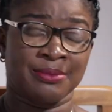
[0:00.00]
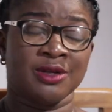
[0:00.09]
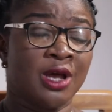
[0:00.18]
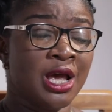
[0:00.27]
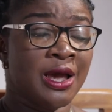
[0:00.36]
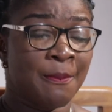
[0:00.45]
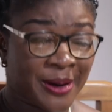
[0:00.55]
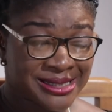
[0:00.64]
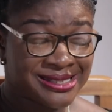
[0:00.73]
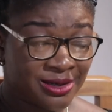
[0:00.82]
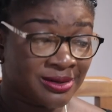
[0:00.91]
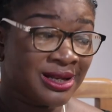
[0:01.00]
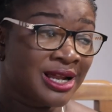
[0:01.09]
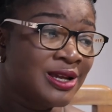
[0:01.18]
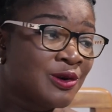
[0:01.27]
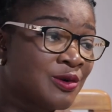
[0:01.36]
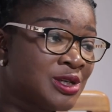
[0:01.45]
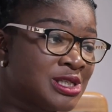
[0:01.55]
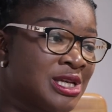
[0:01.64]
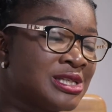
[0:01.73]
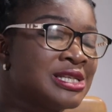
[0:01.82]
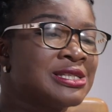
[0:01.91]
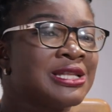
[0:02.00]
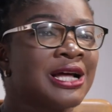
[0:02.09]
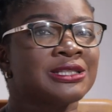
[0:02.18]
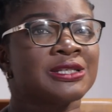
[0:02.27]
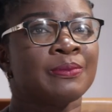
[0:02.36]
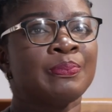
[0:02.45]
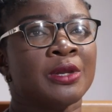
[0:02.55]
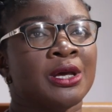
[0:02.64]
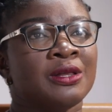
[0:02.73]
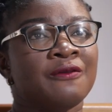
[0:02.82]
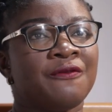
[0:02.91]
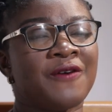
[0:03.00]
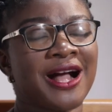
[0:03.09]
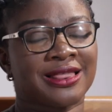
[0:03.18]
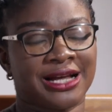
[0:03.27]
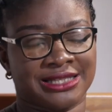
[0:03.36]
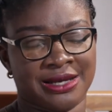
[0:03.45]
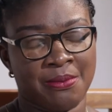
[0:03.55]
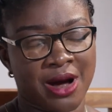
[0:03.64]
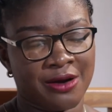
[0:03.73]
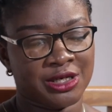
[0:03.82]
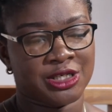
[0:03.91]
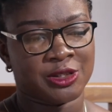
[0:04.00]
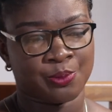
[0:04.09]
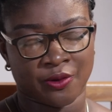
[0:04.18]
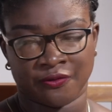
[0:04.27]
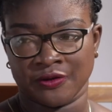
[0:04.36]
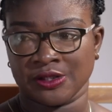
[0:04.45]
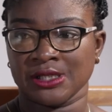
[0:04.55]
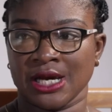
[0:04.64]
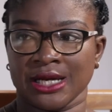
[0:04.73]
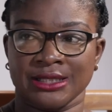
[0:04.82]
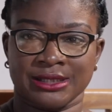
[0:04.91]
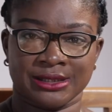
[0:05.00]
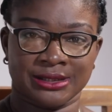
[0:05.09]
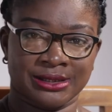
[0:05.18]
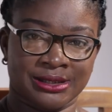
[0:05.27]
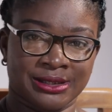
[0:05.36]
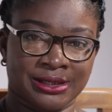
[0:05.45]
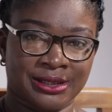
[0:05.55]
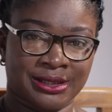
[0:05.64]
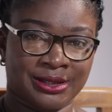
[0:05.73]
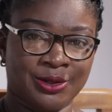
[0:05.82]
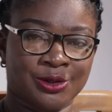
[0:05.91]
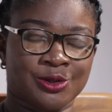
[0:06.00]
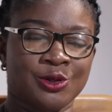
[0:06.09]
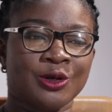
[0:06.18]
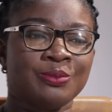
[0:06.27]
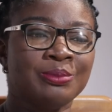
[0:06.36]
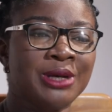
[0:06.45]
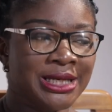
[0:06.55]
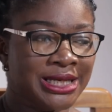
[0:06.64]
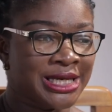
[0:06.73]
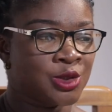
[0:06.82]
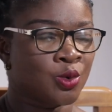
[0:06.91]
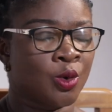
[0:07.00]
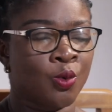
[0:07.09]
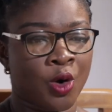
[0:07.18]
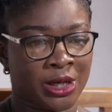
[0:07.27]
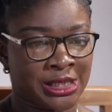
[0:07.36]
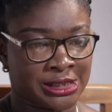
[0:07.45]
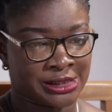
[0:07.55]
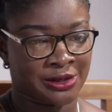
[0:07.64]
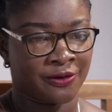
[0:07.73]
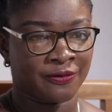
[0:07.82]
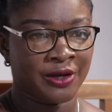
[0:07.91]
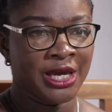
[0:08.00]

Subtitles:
I mean, particularly Christians, is that the fact that a marriage is prophesied does not mean it will work itself.